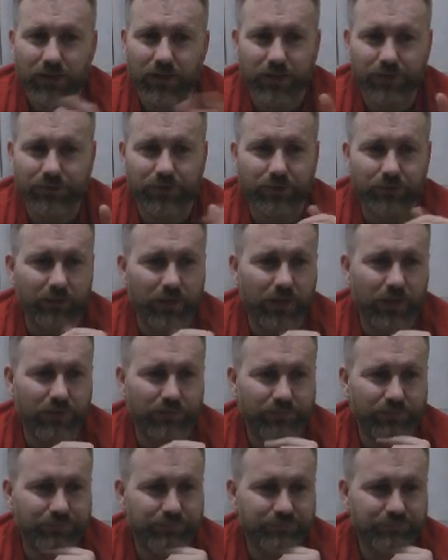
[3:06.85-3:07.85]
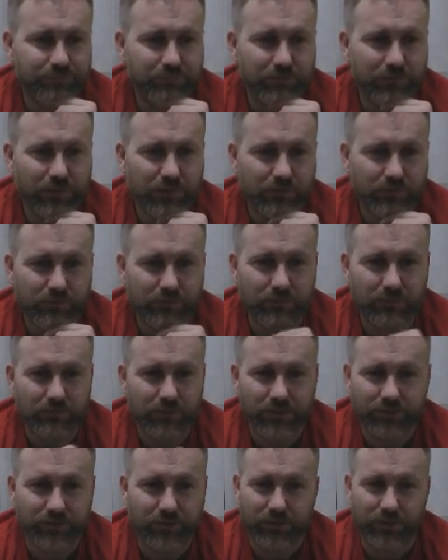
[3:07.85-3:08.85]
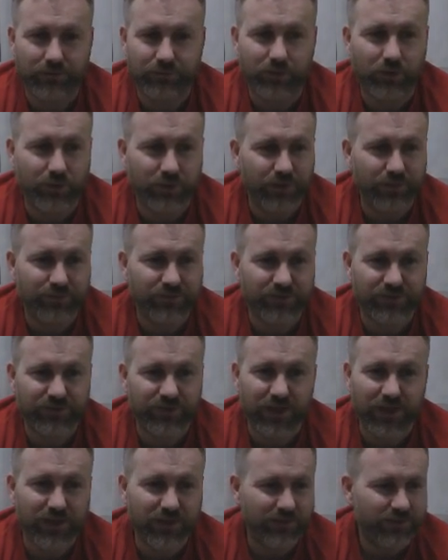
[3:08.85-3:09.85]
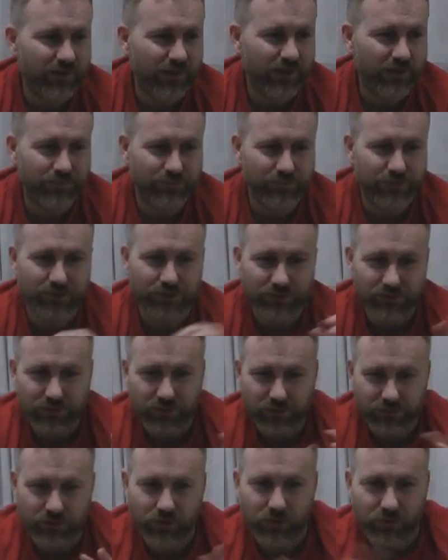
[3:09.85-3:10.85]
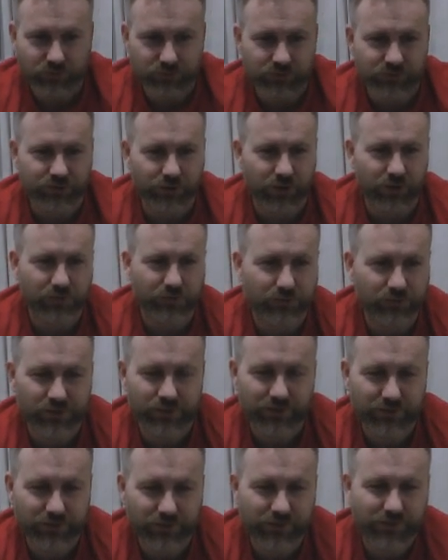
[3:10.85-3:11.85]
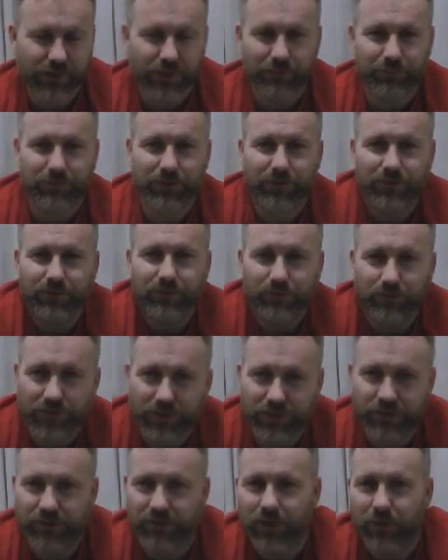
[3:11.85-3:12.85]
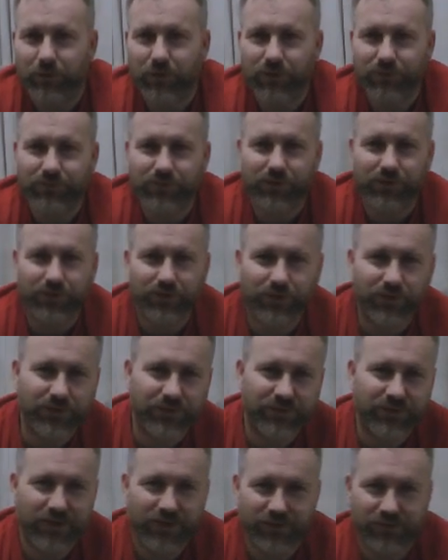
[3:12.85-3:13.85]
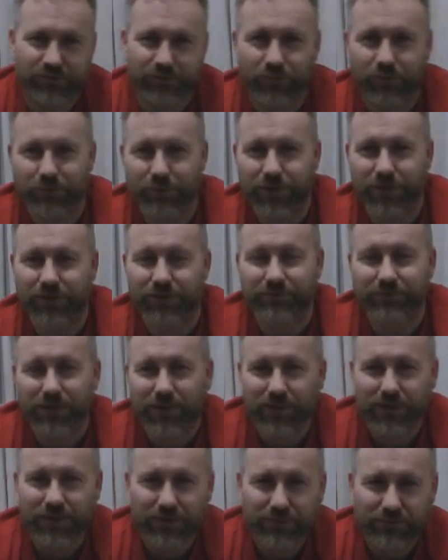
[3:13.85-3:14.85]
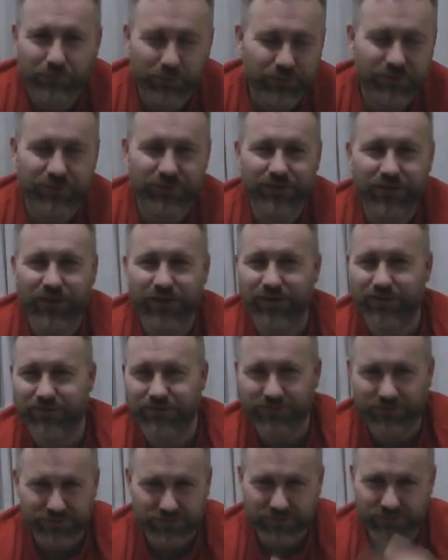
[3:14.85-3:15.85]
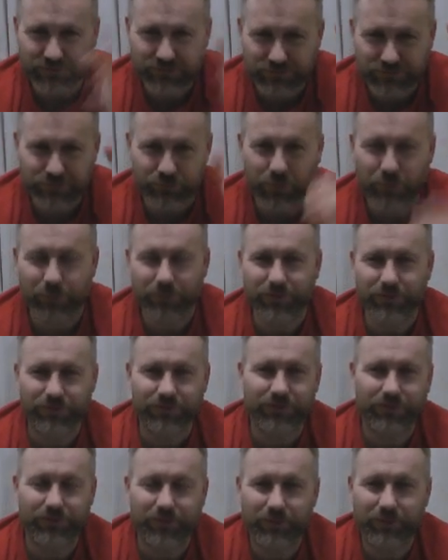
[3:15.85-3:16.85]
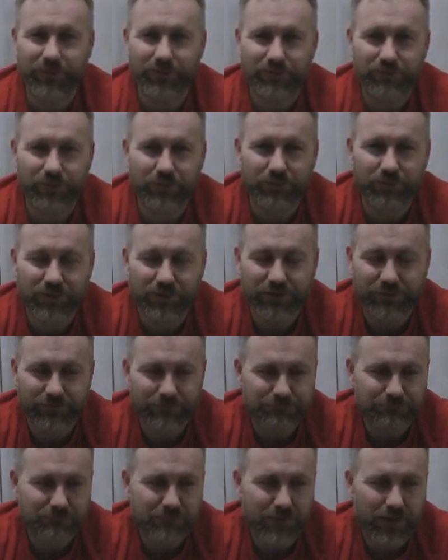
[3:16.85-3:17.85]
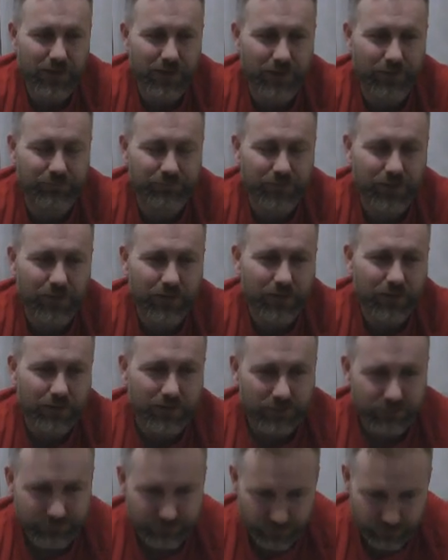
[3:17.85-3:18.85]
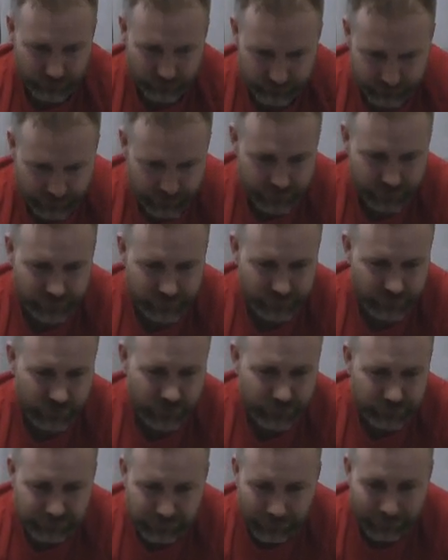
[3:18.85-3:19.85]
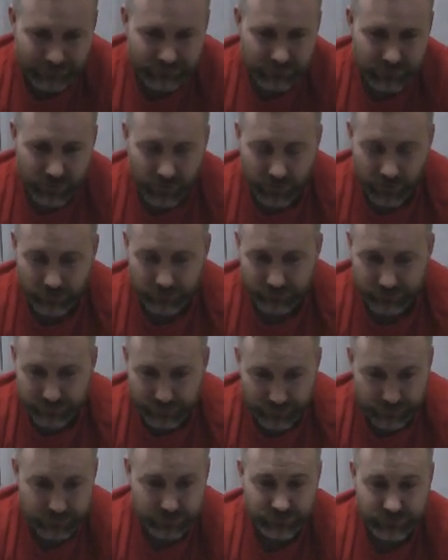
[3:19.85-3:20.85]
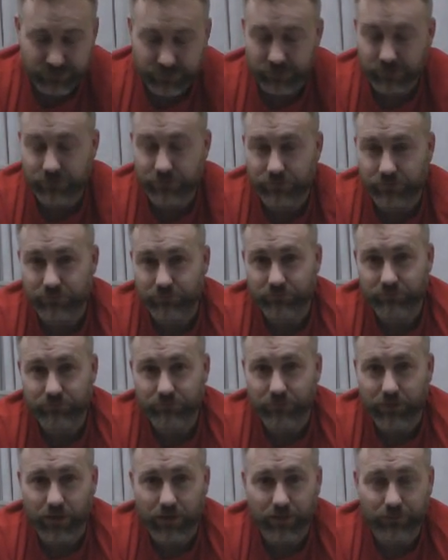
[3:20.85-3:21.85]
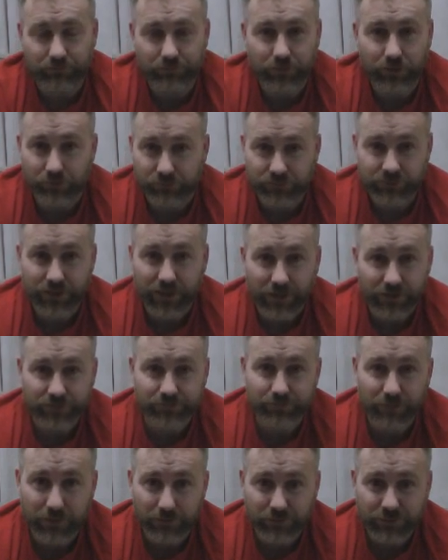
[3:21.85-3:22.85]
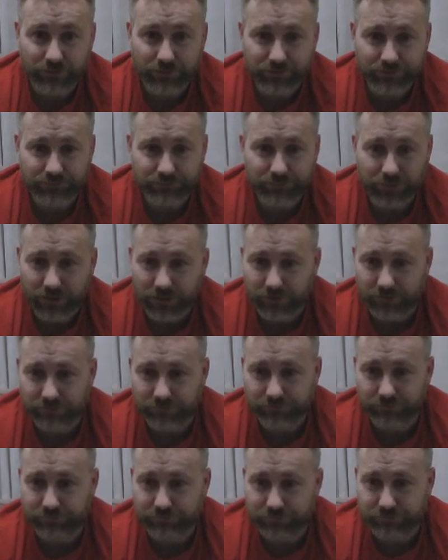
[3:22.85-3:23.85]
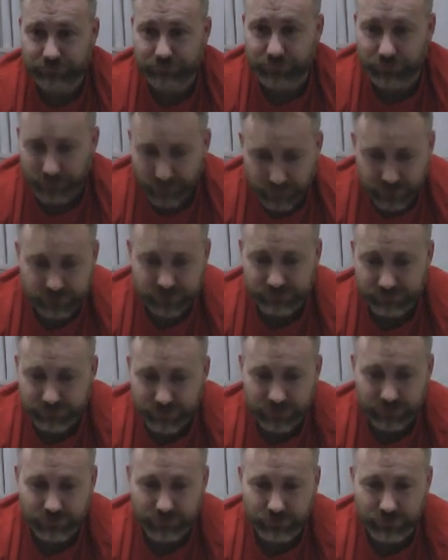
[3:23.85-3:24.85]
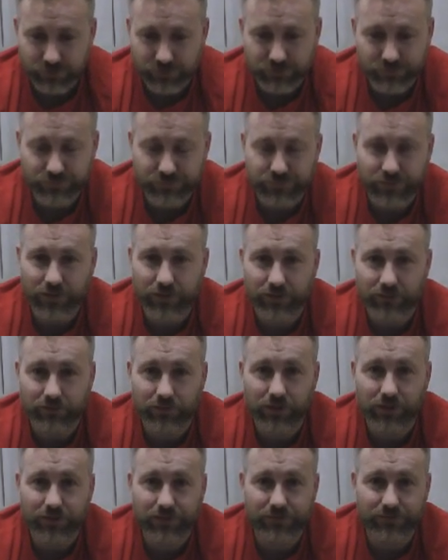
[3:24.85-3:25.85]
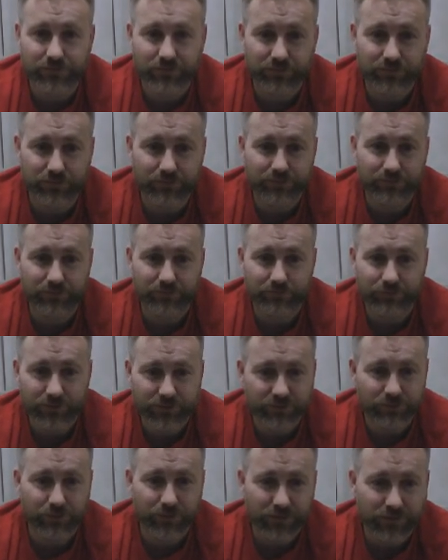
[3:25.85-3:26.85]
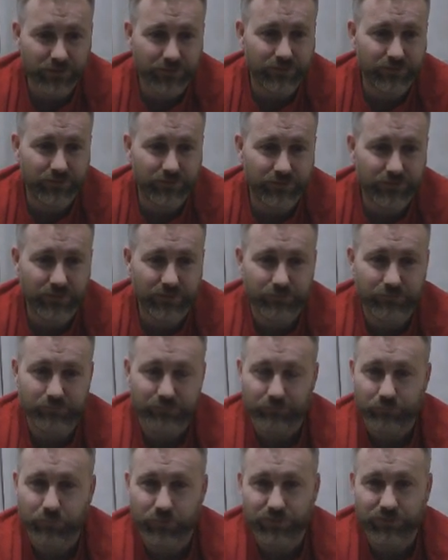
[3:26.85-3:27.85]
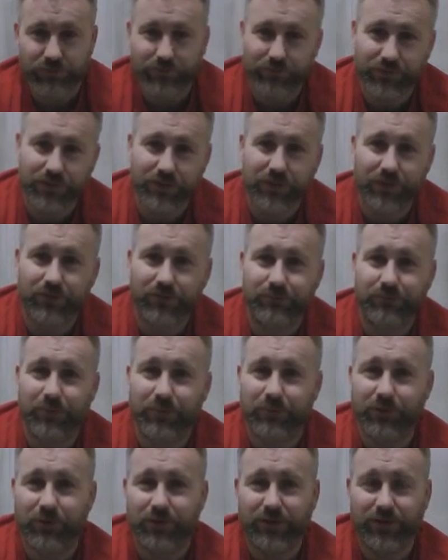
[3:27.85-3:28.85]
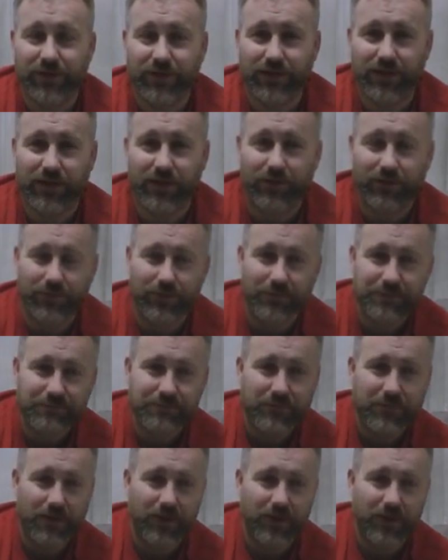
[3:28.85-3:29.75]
I don't think I've got enough to say to have like a long show or anything like that, but I thought I can come on for 30 seconds or a minute once a day and just drop a little something about Twin Peaks. So thank you to you. Thank you to those cast members and production people who've liked and retweeted and watched the videos and maybe got a kick out of them.